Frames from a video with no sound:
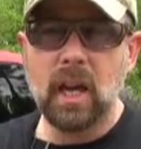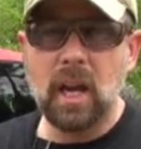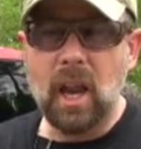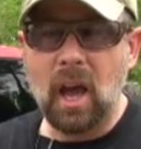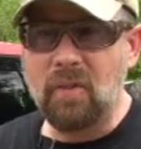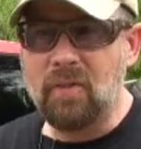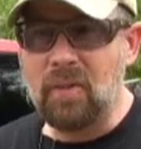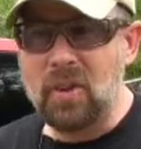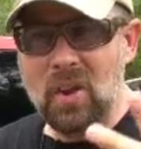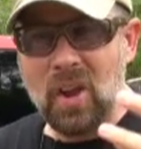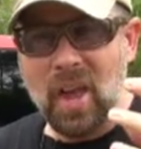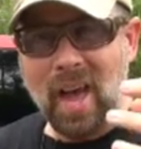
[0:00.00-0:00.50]

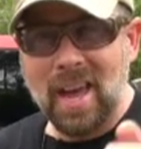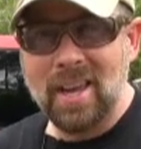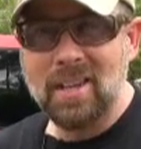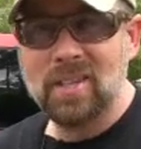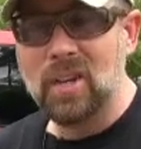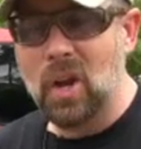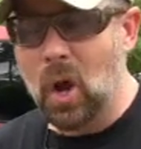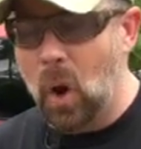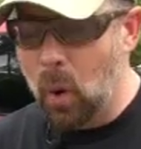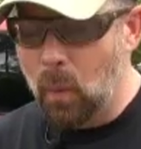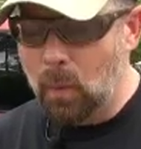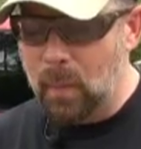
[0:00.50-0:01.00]
Now, if you
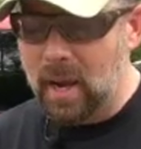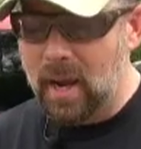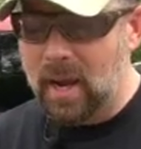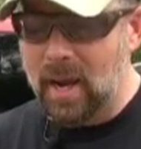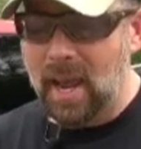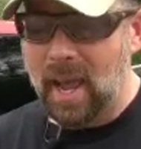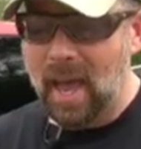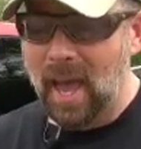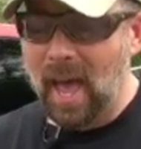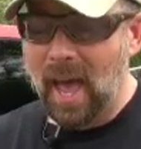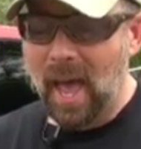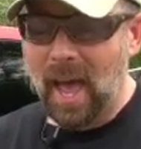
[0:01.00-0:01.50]
guys know
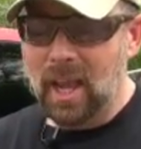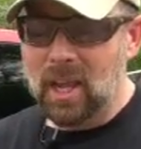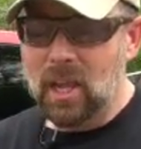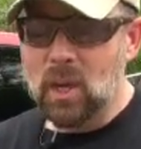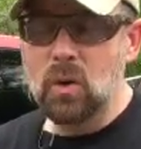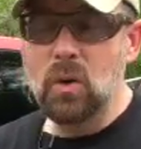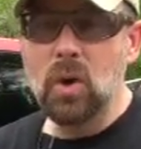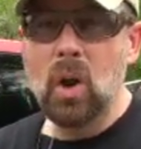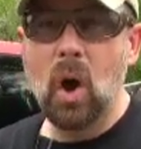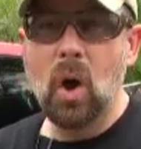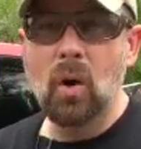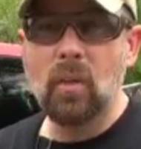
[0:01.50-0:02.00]
me,
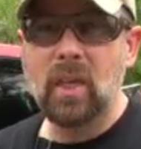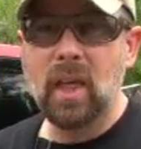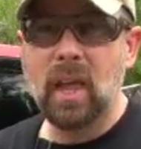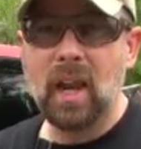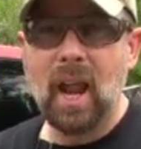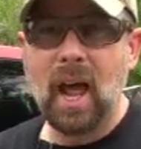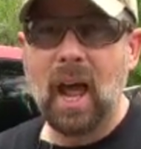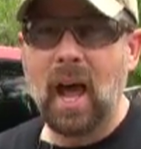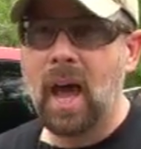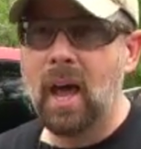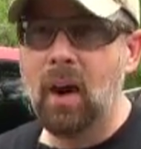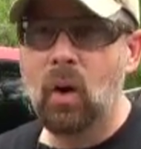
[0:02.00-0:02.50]
you know
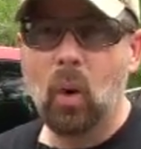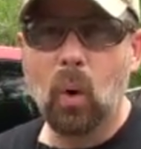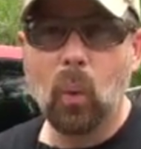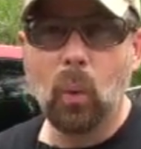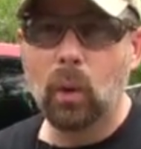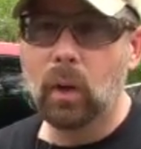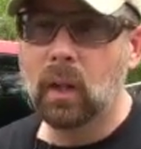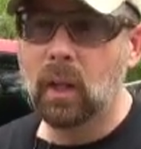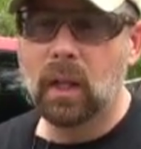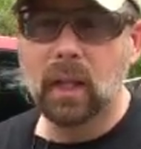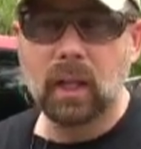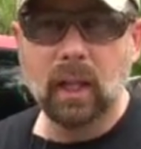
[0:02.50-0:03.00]
that I don't
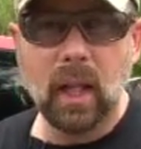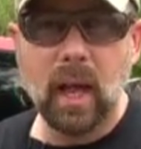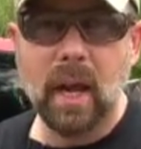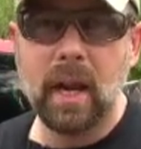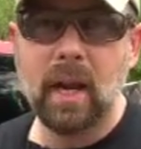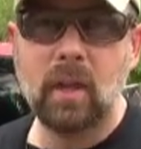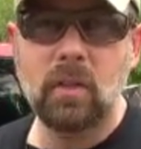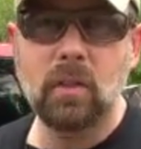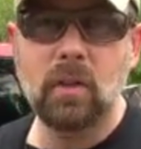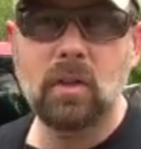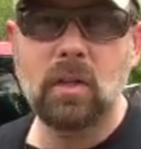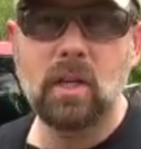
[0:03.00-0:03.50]
really
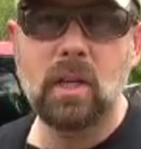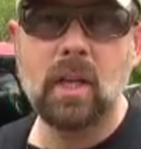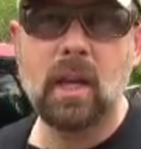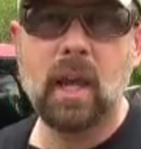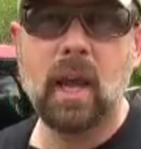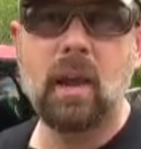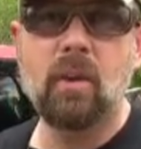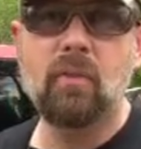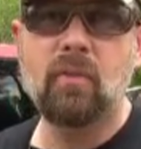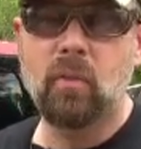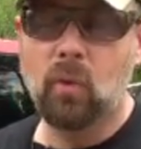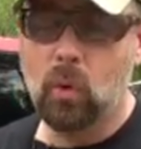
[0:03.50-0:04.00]
like the
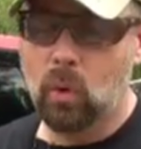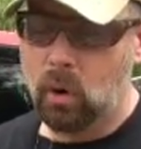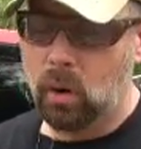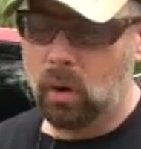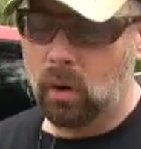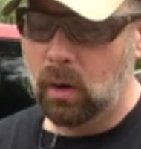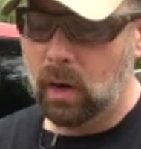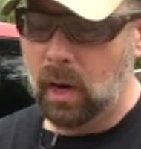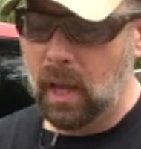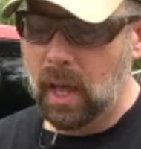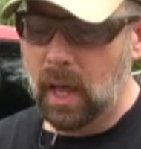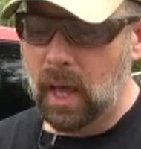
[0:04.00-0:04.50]

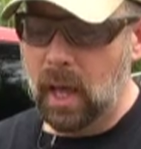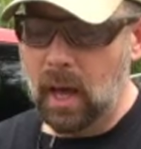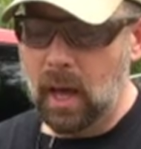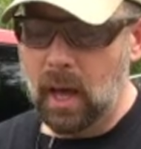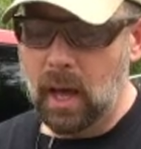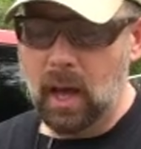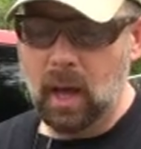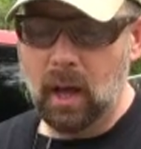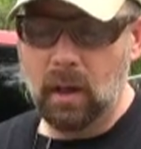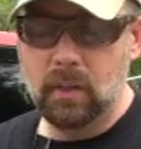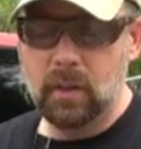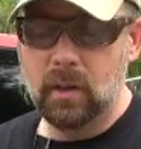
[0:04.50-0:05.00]

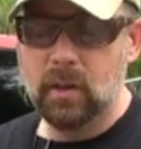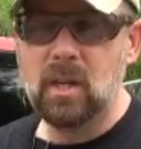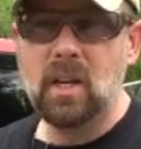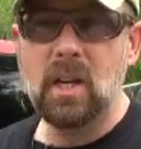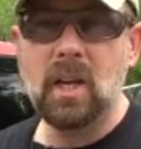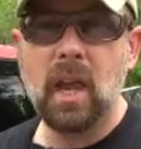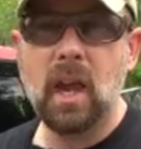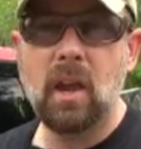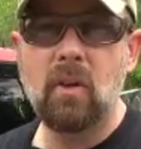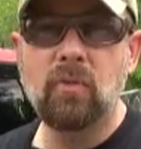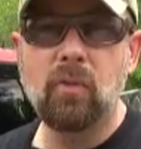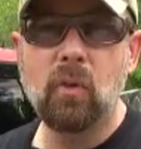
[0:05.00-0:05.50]
TK4. The
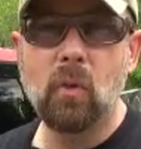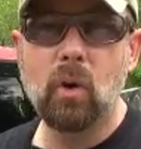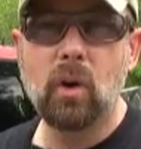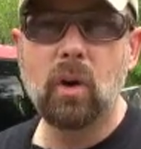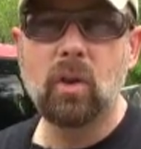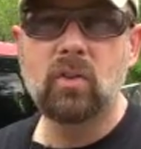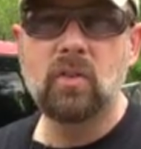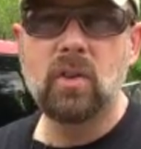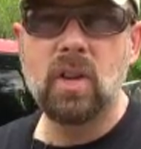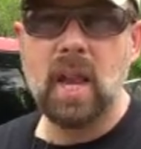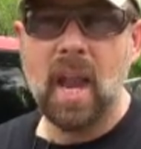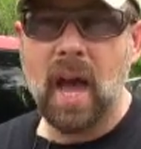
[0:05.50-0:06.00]

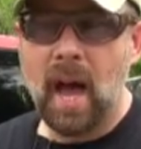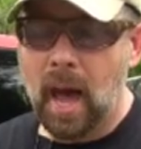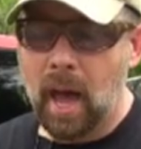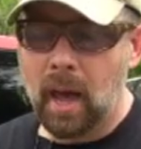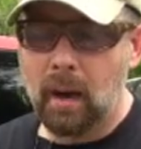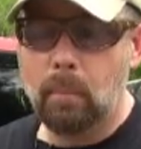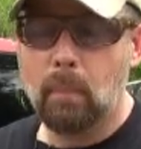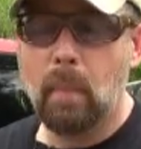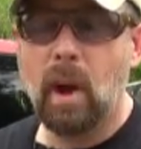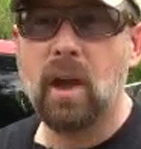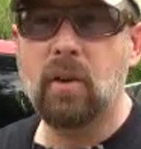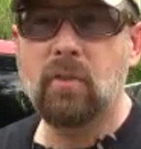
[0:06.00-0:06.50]
TK4 is
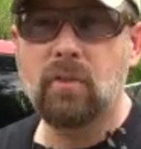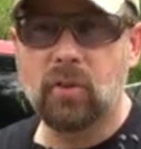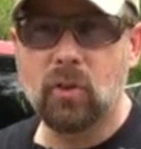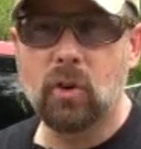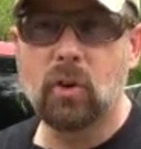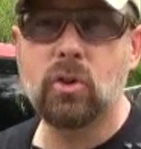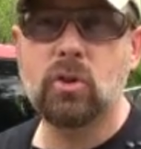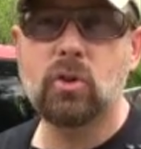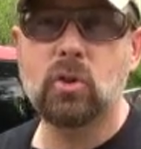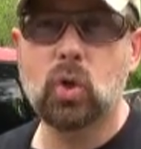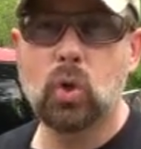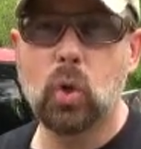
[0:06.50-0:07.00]
not my
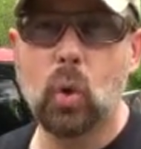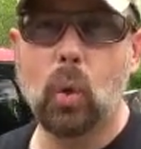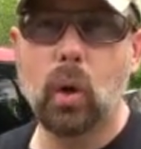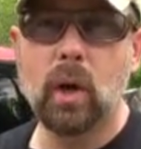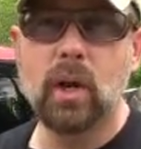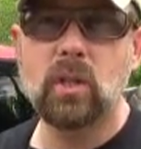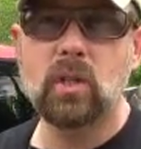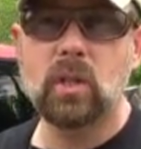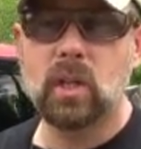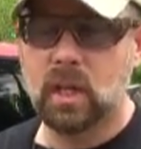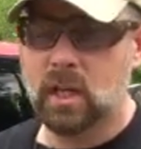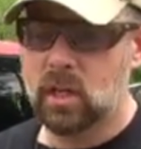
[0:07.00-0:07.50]
first
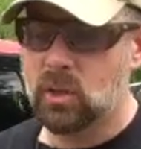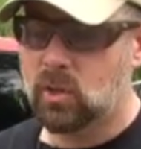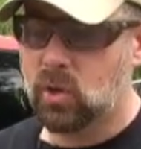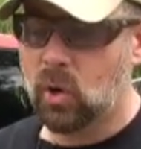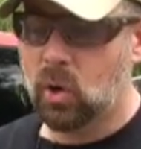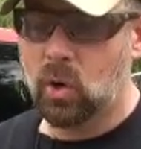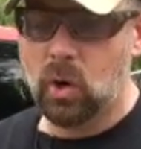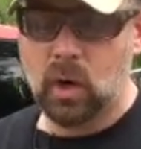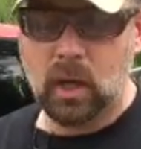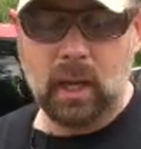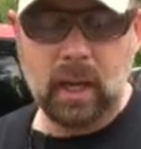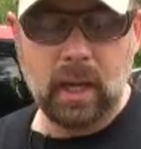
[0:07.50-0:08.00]
choice in
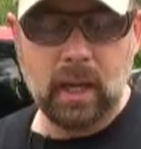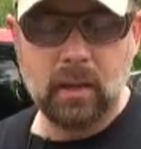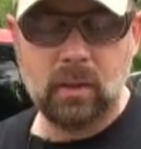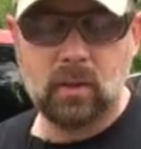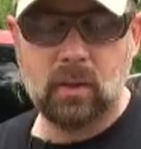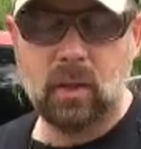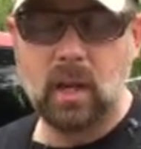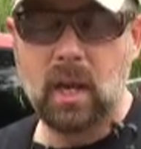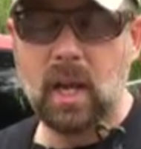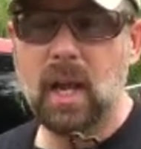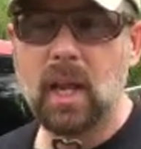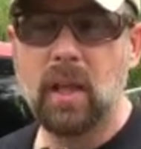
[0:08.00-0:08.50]

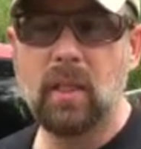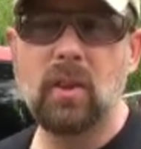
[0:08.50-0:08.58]
tourniquets.